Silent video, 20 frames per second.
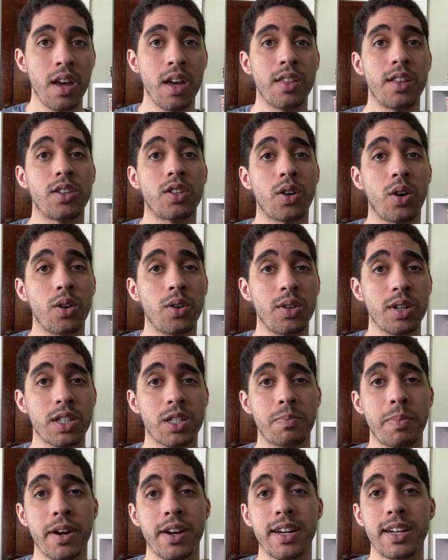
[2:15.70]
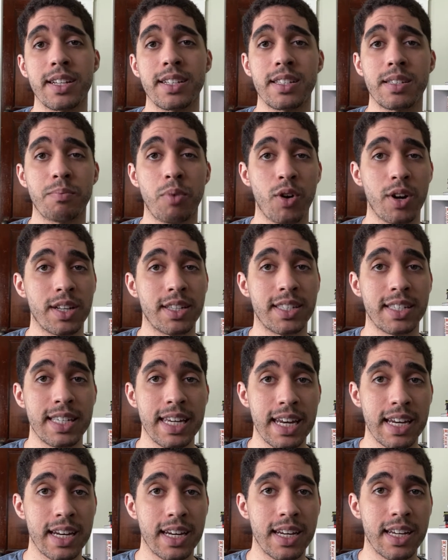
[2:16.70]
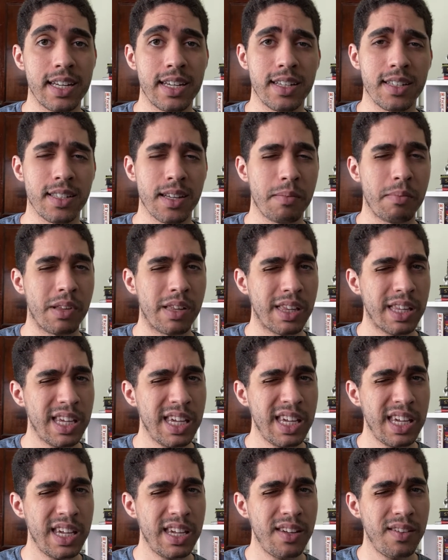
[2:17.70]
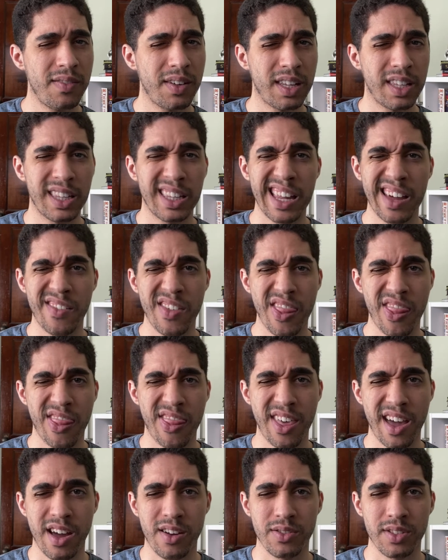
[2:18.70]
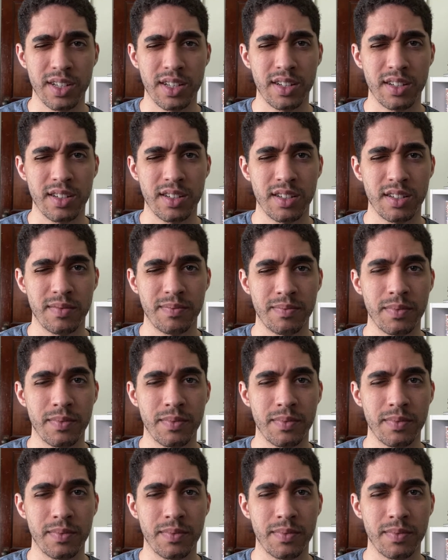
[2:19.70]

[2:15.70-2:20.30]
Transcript: The total experience points needed is, I believe, 11,000.